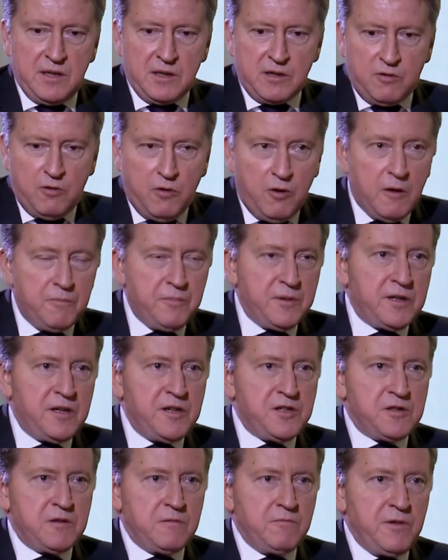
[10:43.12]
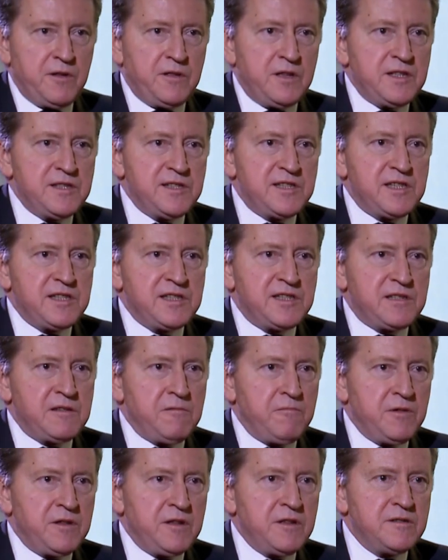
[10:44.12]
and cooperation within this,
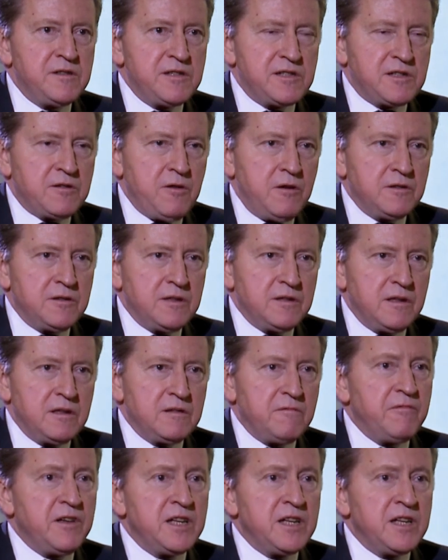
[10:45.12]
within this continent.